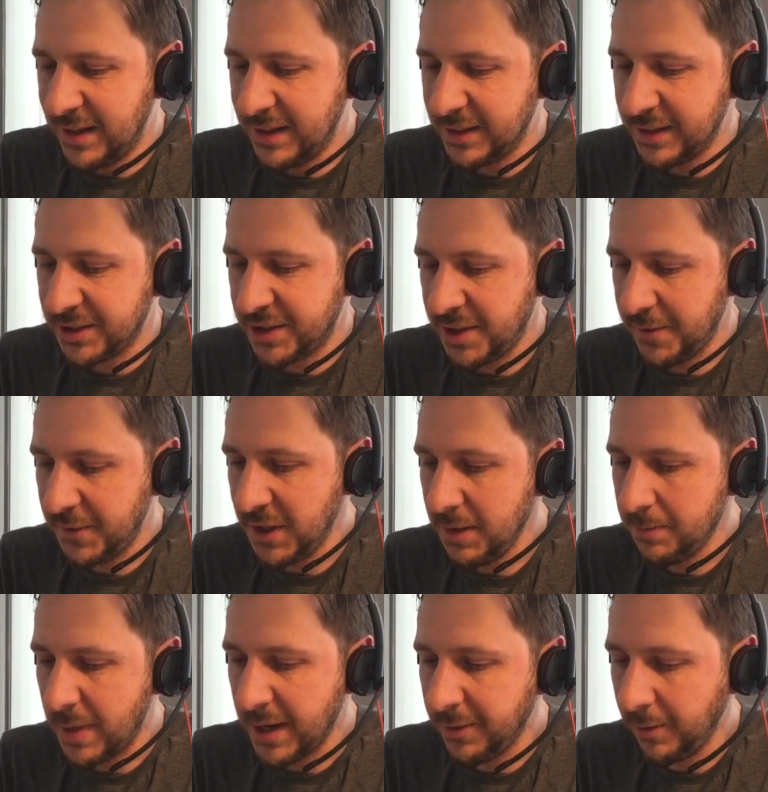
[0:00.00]

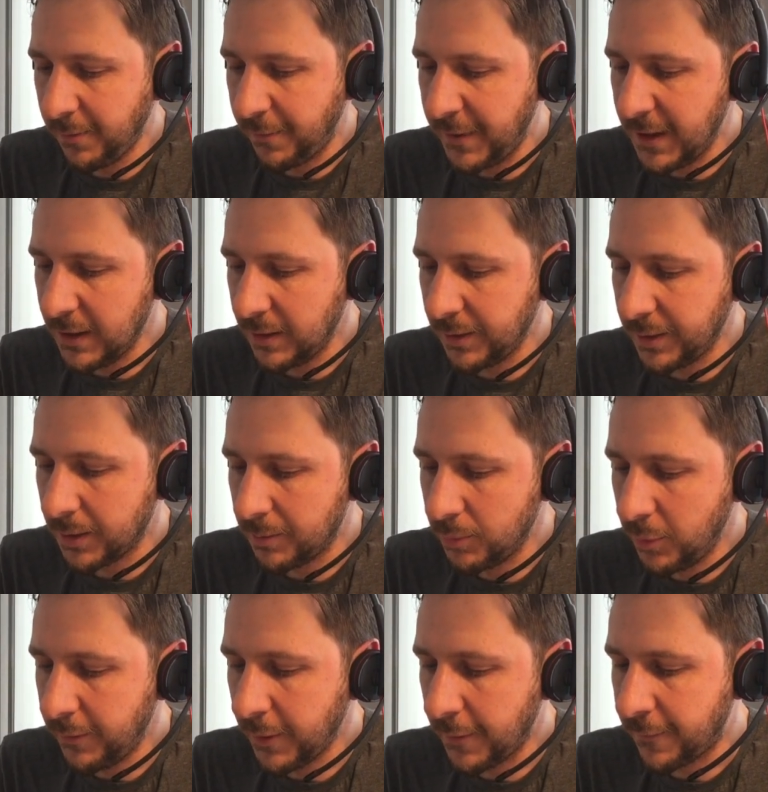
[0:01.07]
Shifting battlefield.
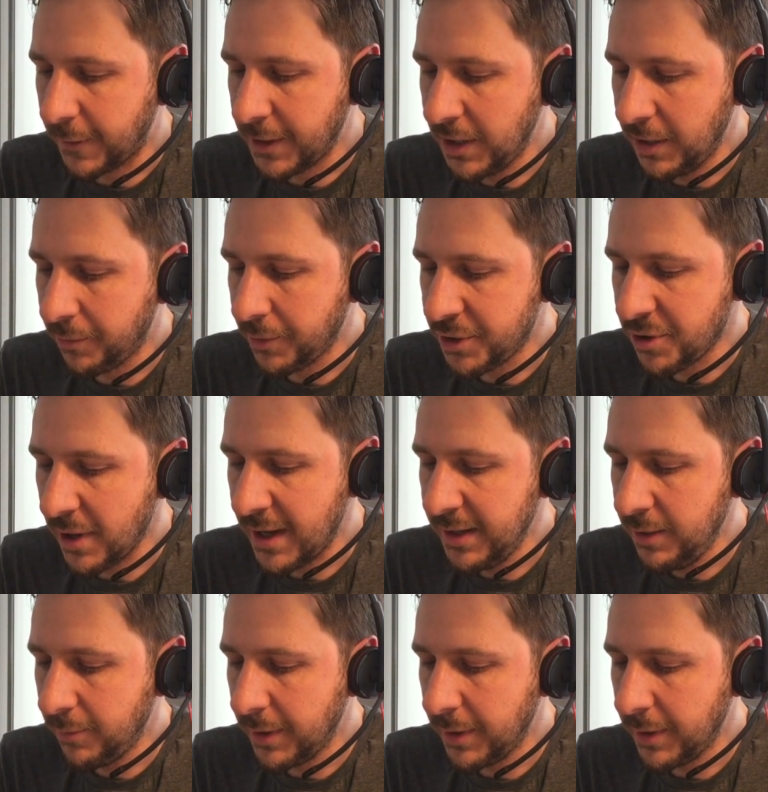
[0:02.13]
Move a friendly creature anywhere